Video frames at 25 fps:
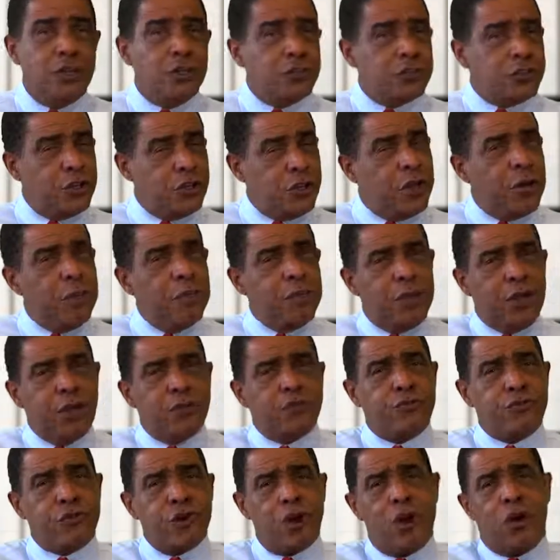So you can
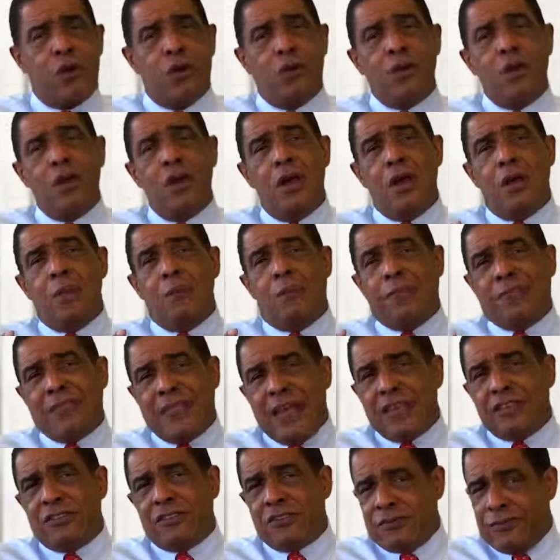build your own, but
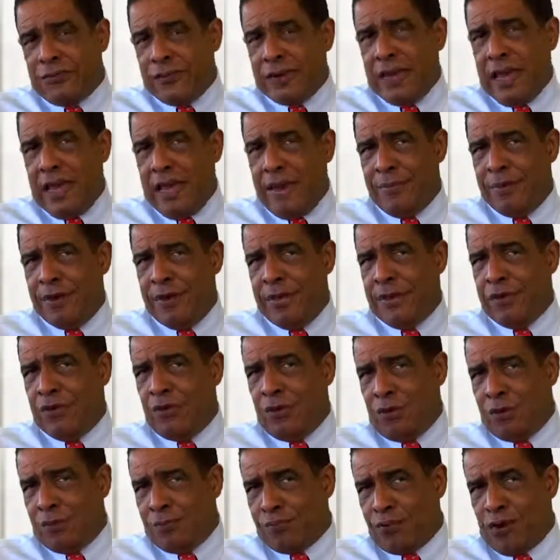that's a phenomenon
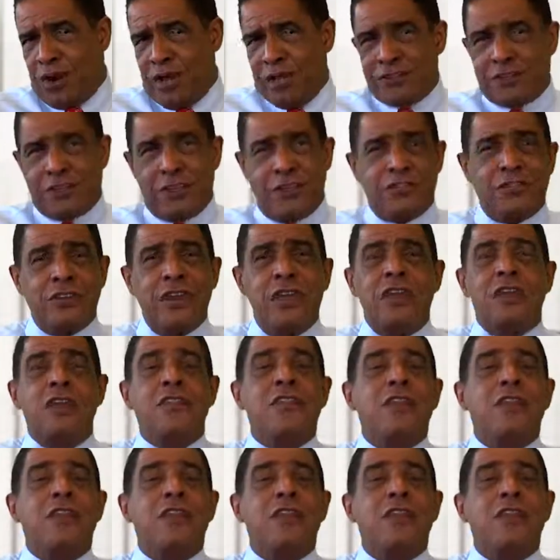or a process